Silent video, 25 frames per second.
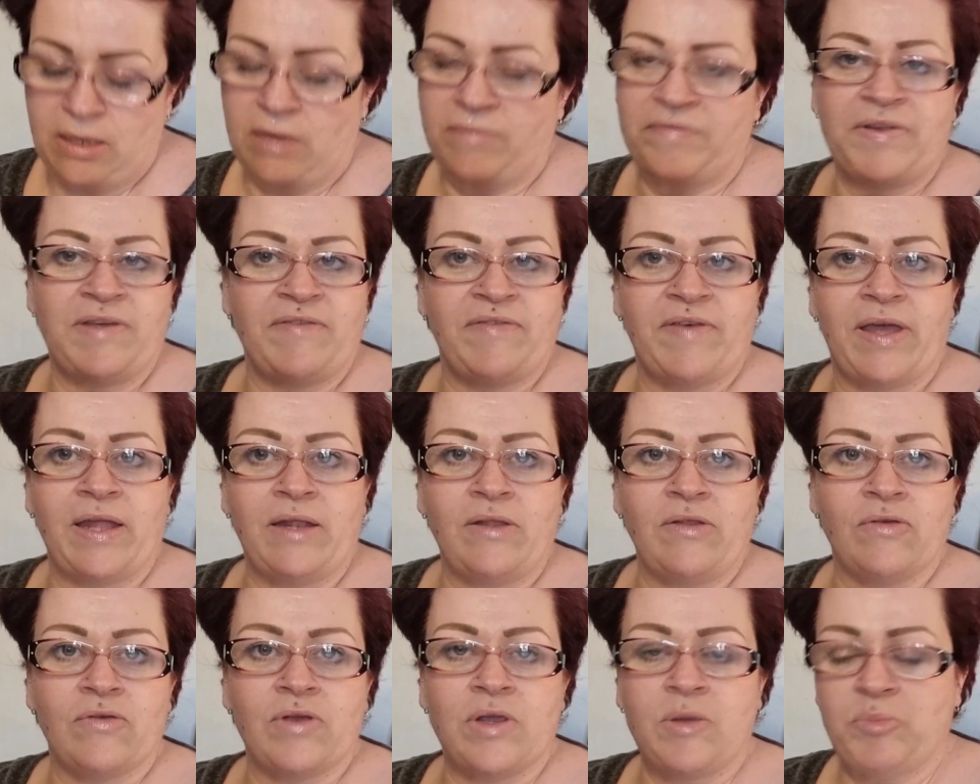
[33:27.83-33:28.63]
I've never had
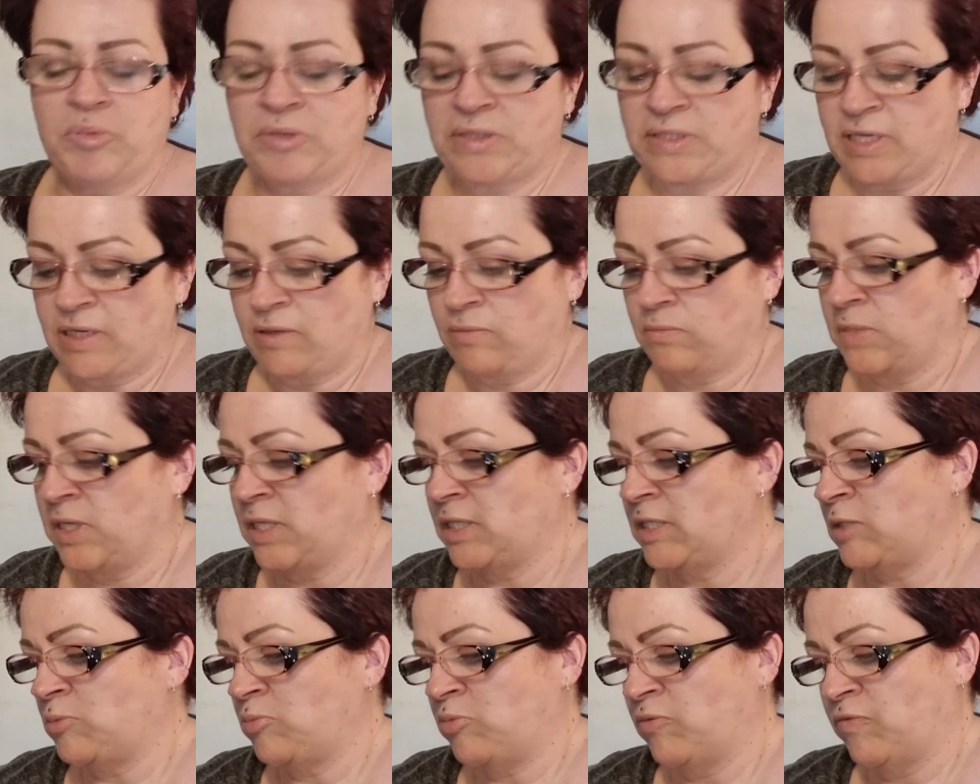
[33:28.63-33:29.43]
3%
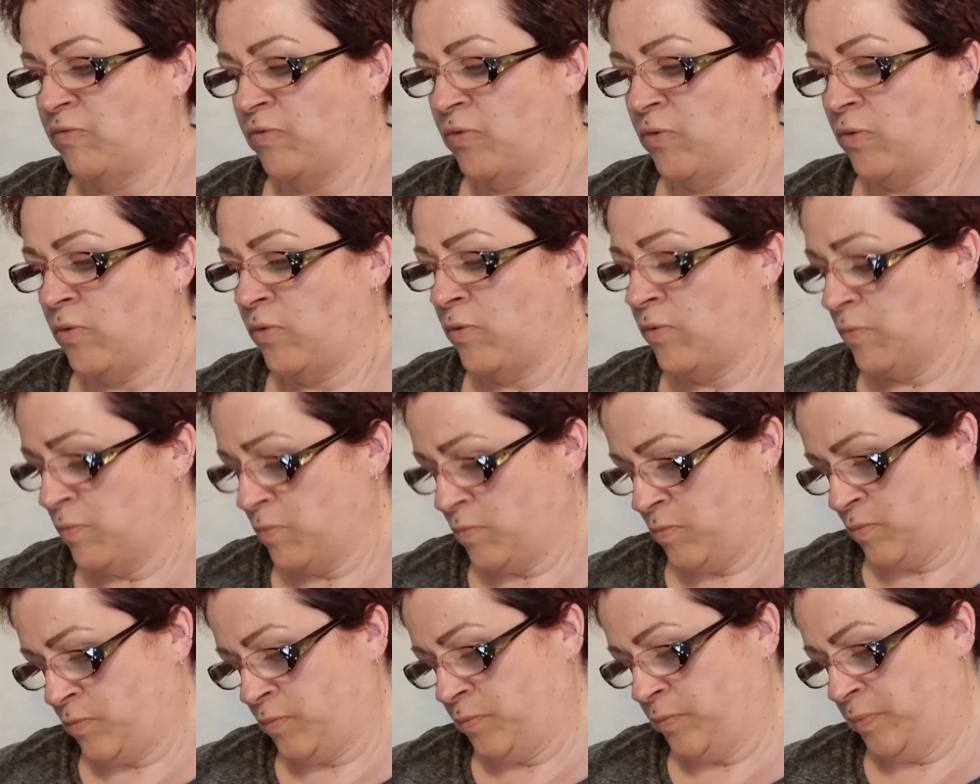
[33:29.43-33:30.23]
mince before.
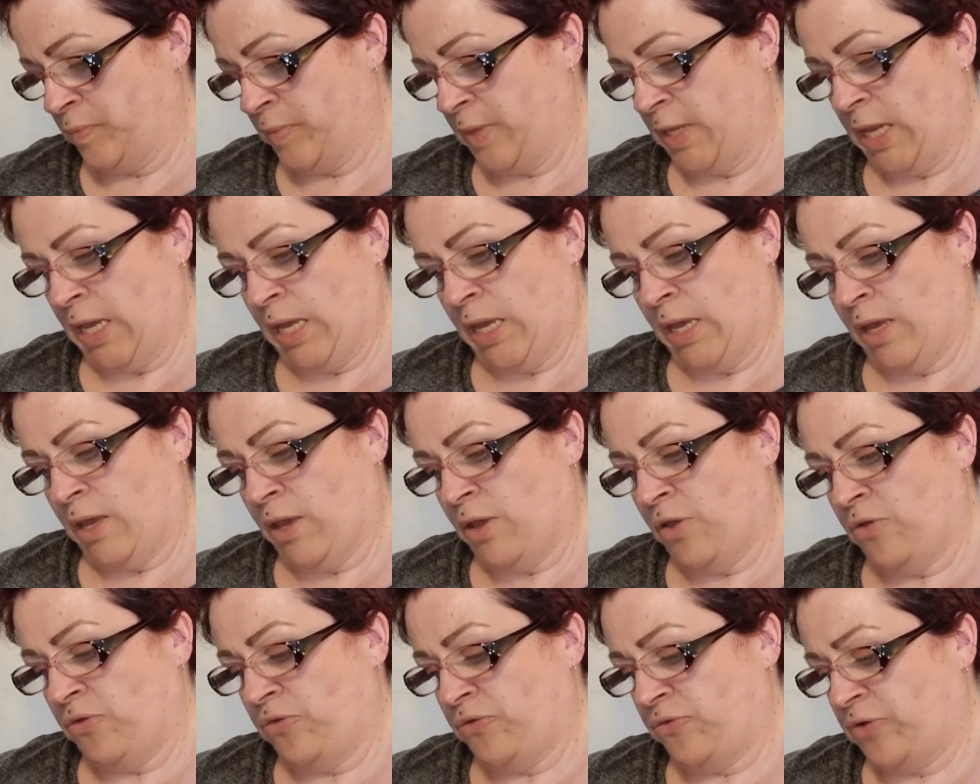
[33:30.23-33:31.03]

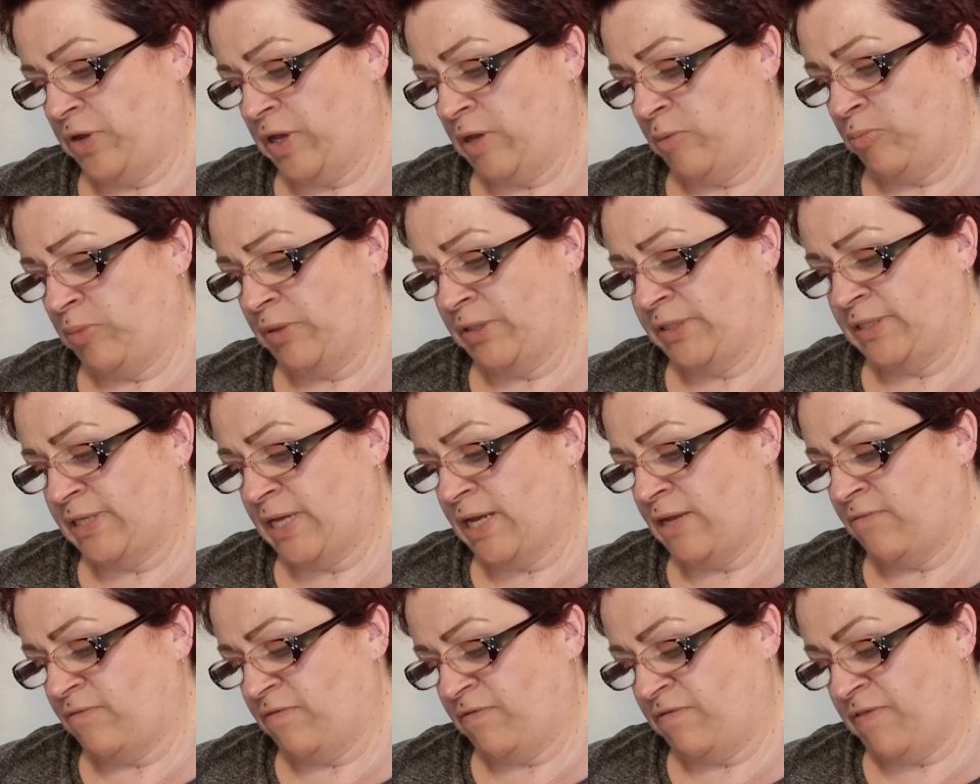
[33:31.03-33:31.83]

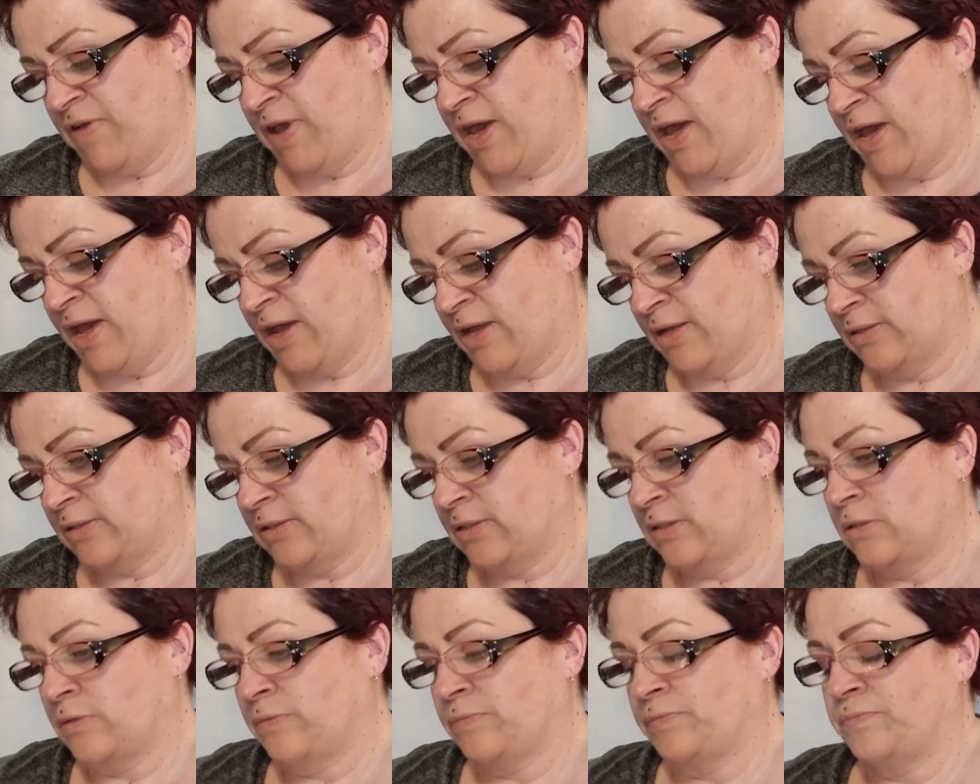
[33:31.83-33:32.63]
3%
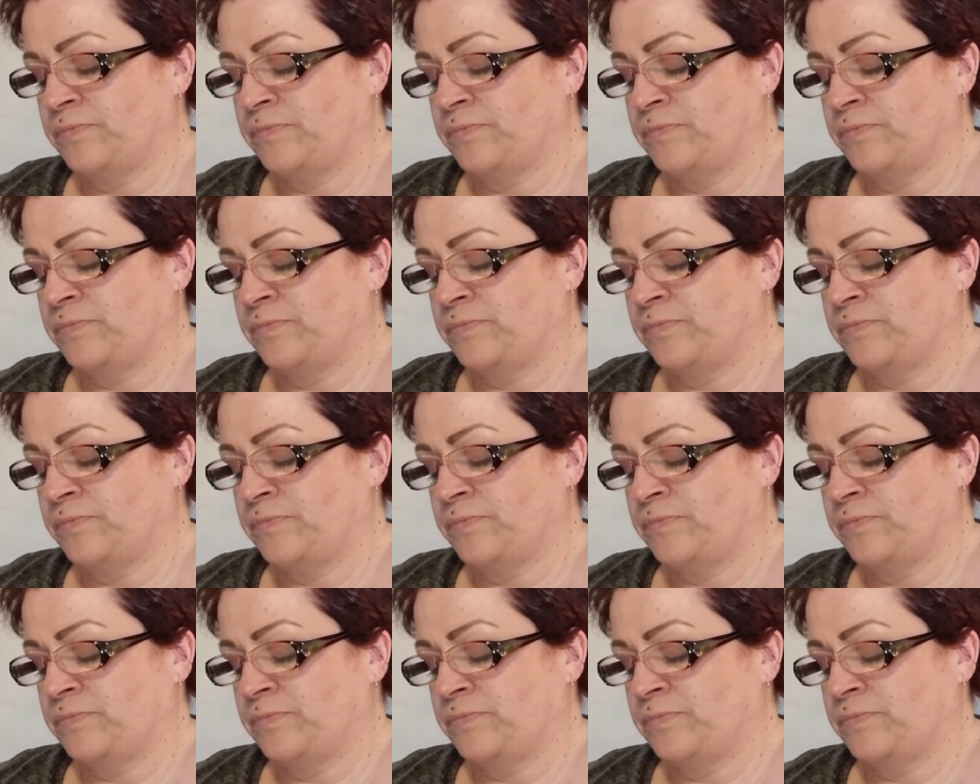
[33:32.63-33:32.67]
fat.